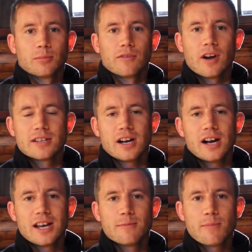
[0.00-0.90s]
provides
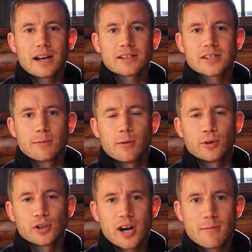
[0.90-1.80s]
high impact summer
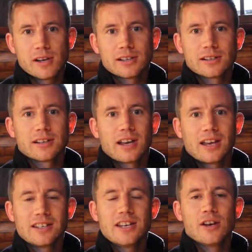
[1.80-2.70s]
programming
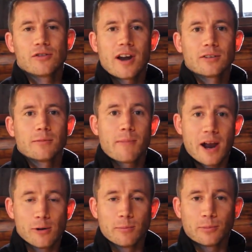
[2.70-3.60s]
and year round
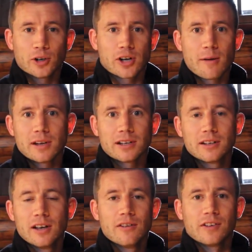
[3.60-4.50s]
empowerment programming
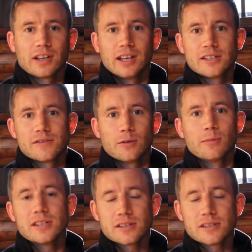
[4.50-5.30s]
for kids from